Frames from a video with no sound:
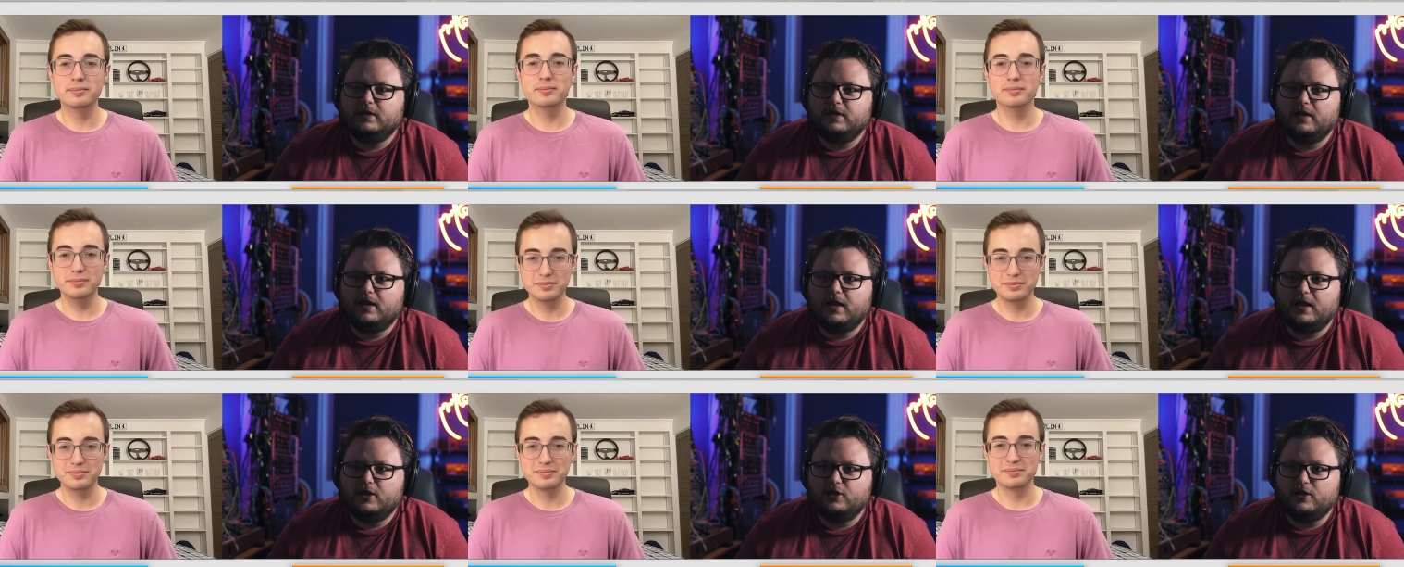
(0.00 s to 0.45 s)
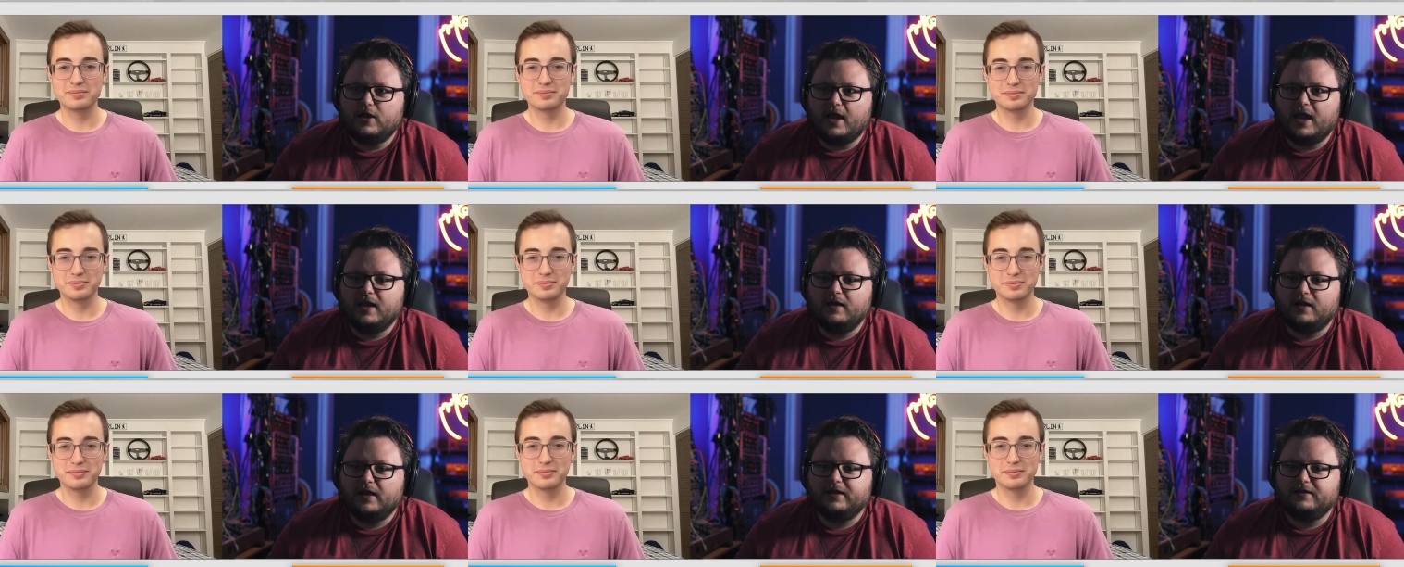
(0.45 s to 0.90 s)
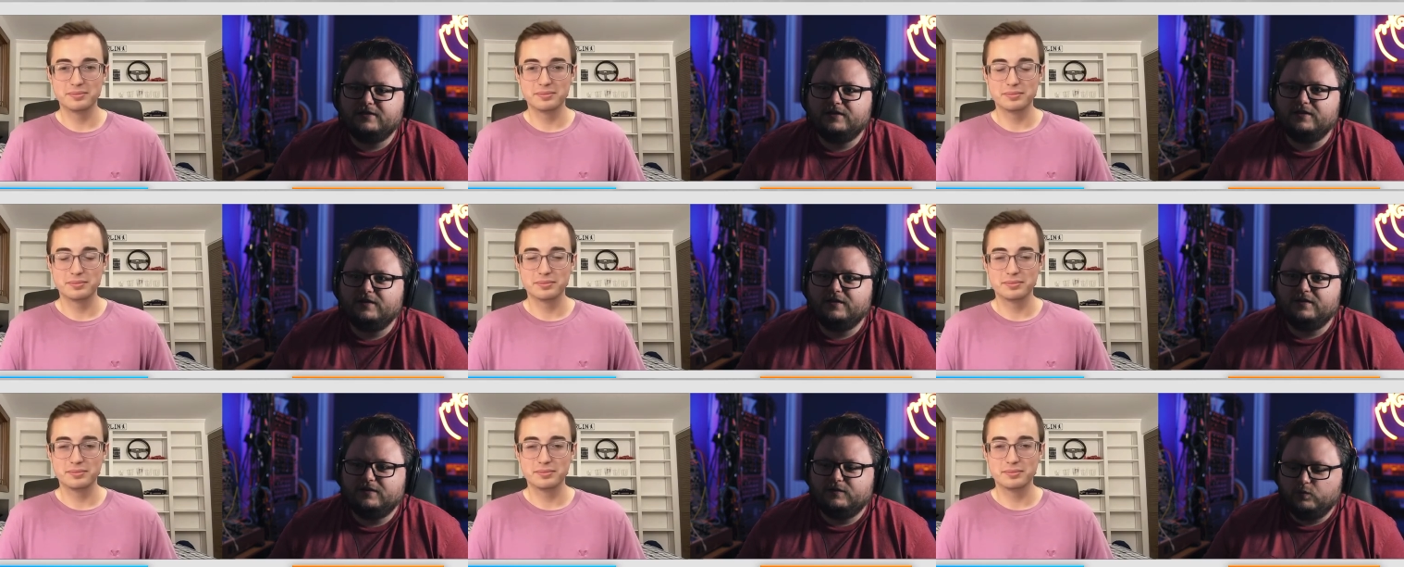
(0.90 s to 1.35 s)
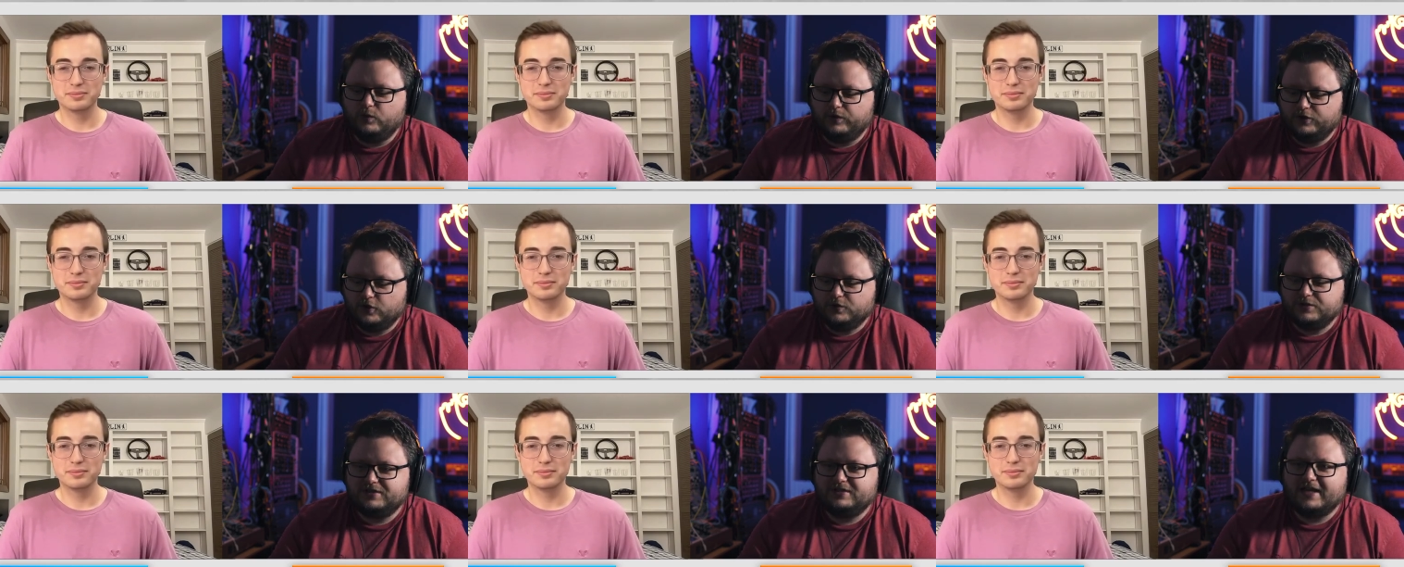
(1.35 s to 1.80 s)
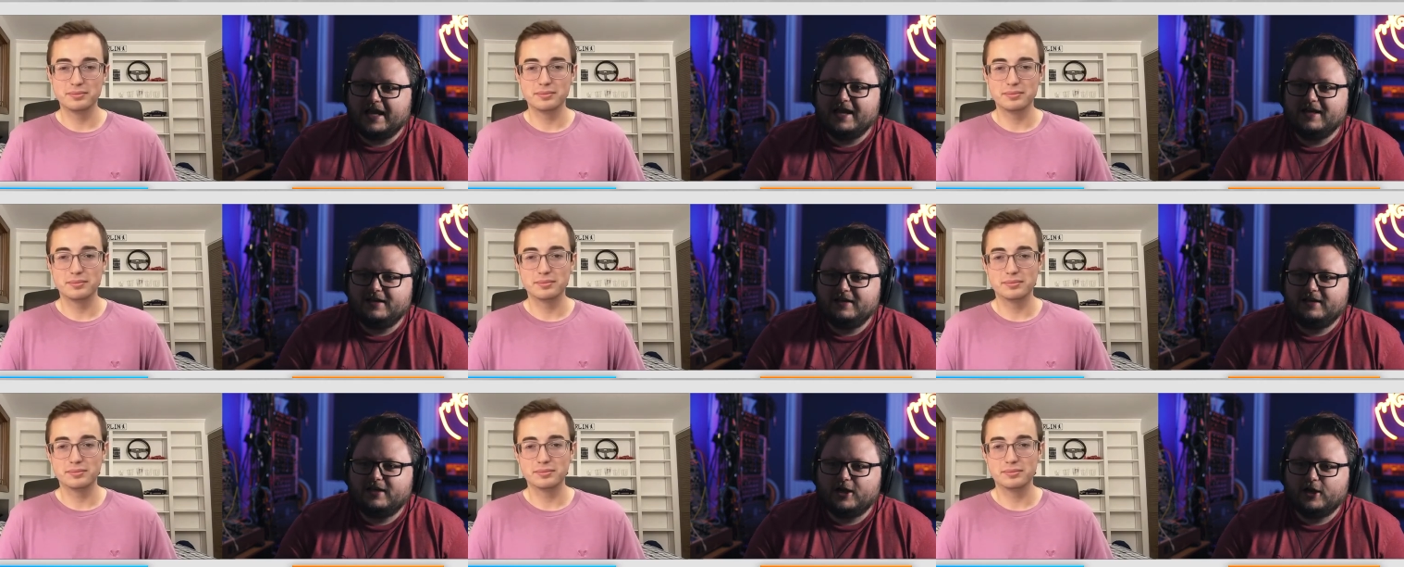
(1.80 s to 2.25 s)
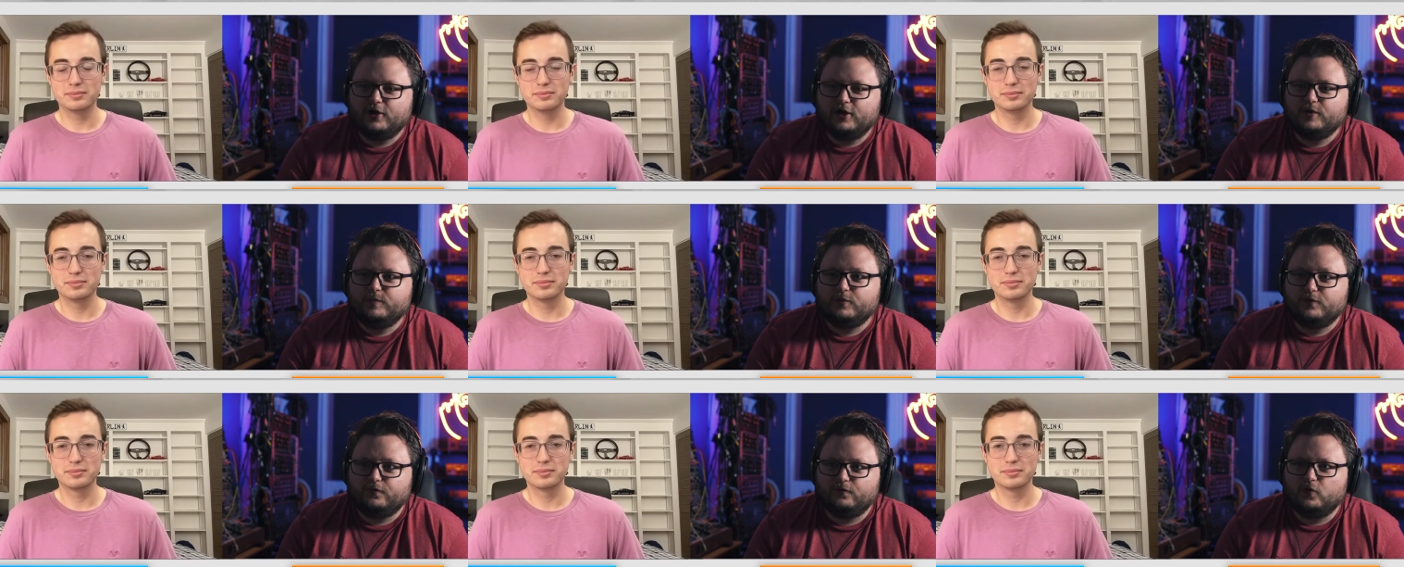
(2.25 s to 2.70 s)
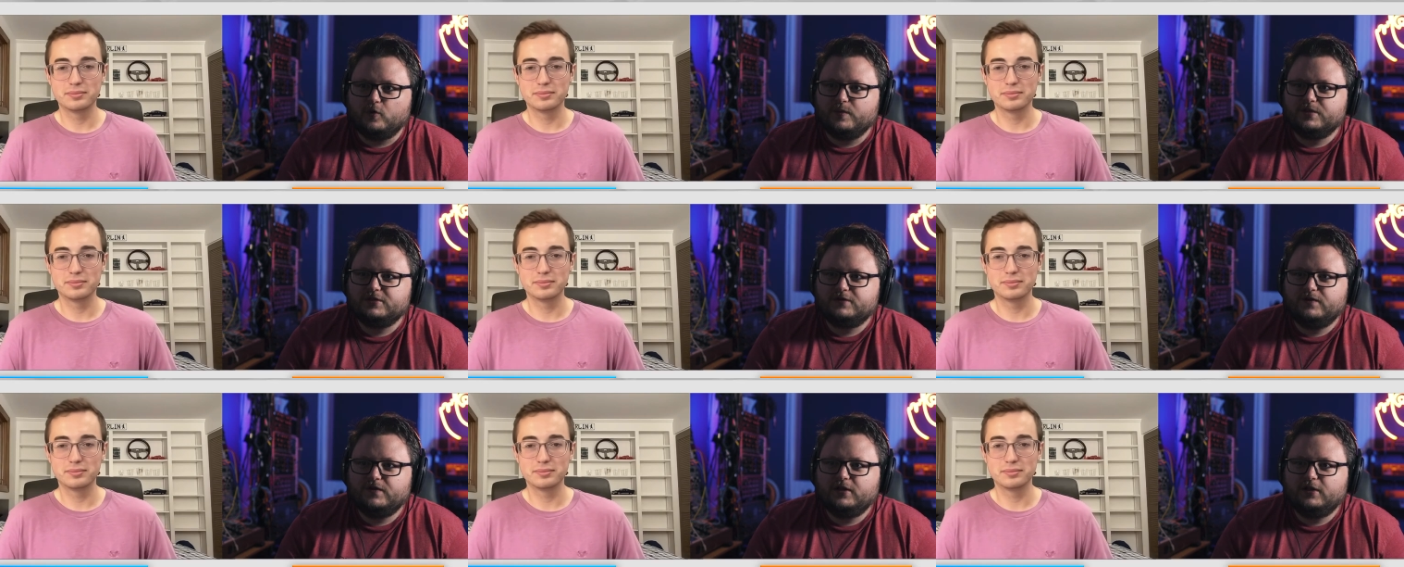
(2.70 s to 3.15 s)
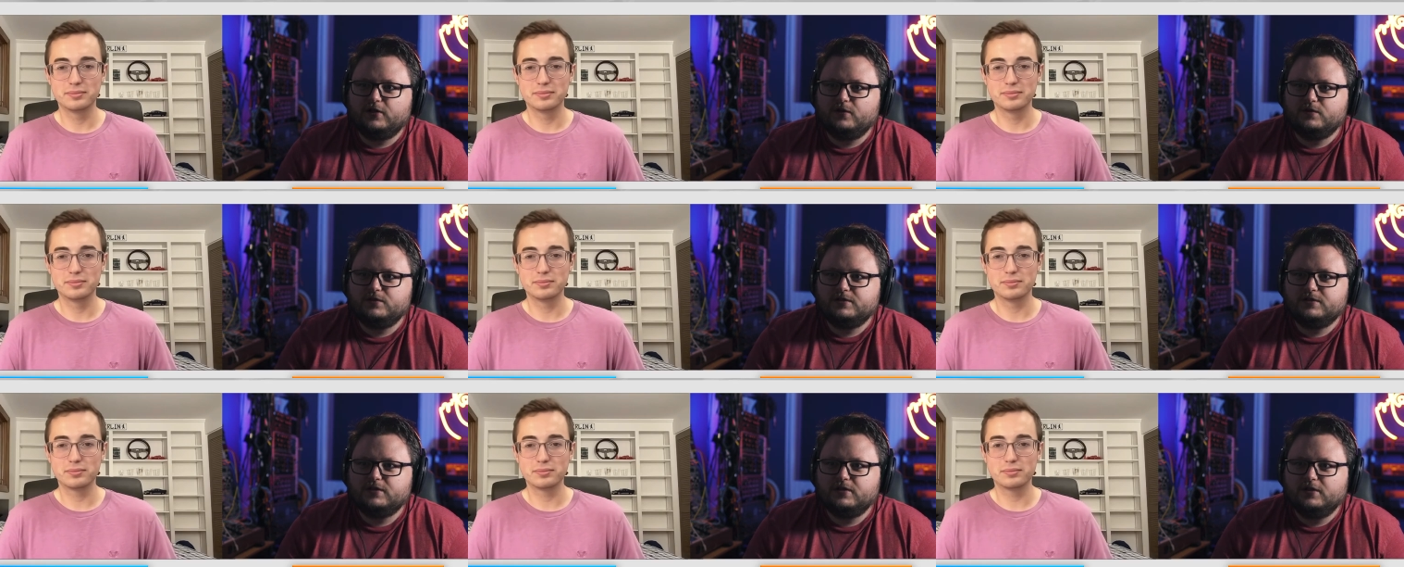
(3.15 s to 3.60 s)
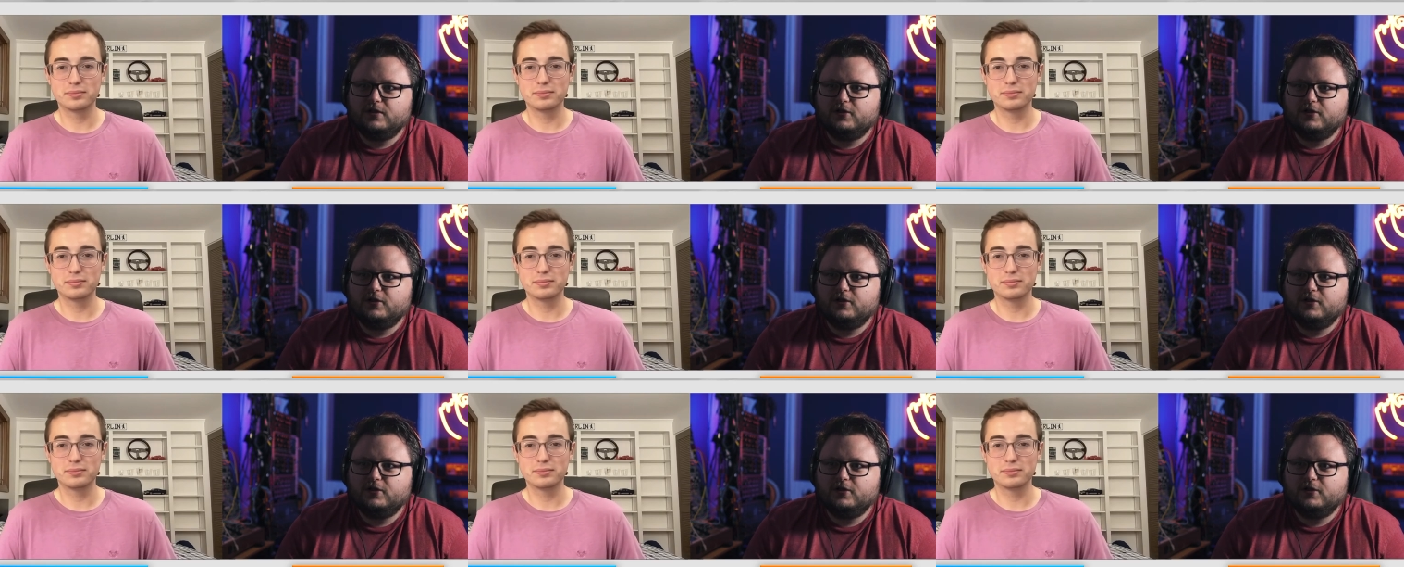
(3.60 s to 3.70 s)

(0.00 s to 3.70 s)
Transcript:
Speaker 1: Mm-hmm. It, like with those Danny Carey performance videos